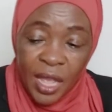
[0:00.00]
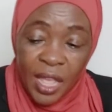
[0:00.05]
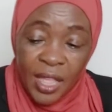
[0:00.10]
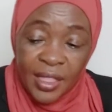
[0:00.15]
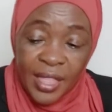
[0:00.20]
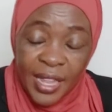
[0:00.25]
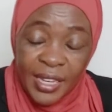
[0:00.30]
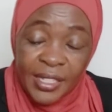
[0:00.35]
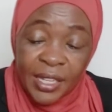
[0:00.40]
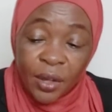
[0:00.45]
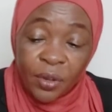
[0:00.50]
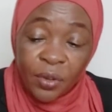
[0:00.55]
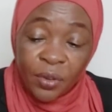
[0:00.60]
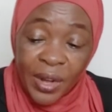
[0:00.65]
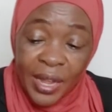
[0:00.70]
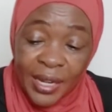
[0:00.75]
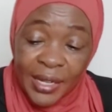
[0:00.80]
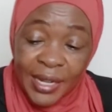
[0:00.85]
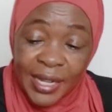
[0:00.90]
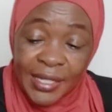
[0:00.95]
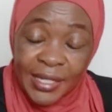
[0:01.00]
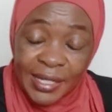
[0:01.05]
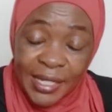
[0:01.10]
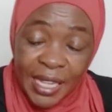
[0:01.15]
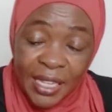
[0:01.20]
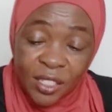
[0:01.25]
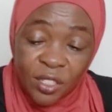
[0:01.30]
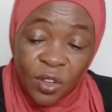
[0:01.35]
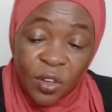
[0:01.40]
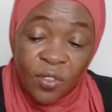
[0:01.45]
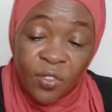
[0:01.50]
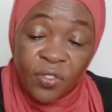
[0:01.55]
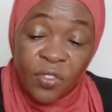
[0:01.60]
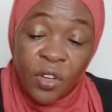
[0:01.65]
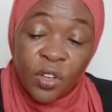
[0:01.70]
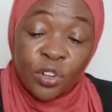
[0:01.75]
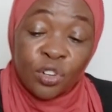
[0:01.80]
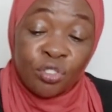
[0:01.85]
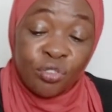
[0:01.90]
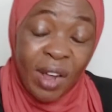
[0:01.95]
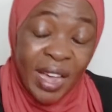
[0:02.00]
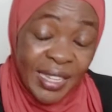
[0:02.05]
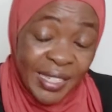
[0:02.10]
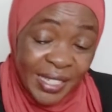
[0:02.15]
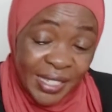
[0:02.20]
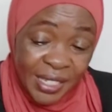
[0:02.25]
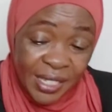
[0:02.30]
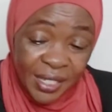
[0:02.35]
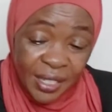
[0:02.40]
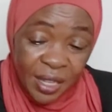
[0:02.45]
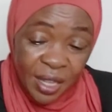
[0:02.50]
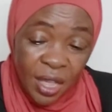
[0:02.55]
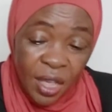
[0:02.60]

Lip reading: There's a greater sense of trust.